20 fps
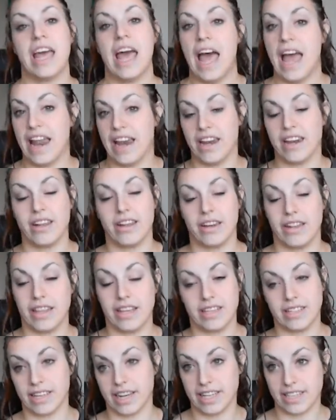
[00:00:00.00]
and
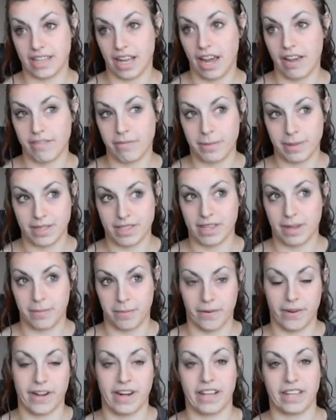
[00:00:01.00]
these days I've been
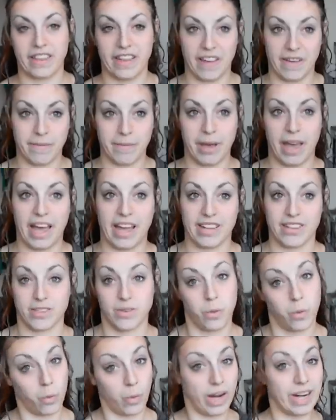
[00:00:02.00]
separating them
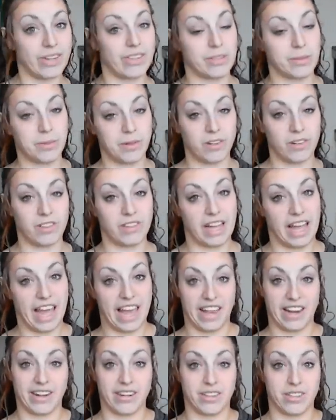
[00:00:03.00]
as wearable
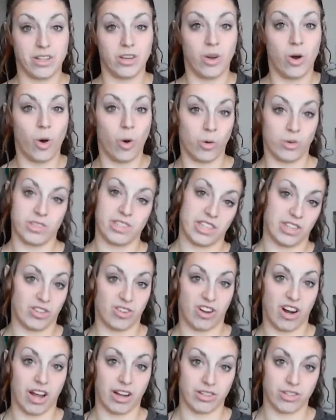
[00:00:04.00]
and holes in the
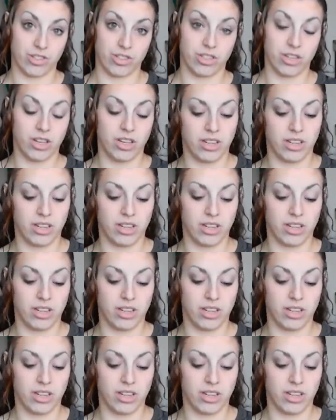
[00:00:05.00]
crotch.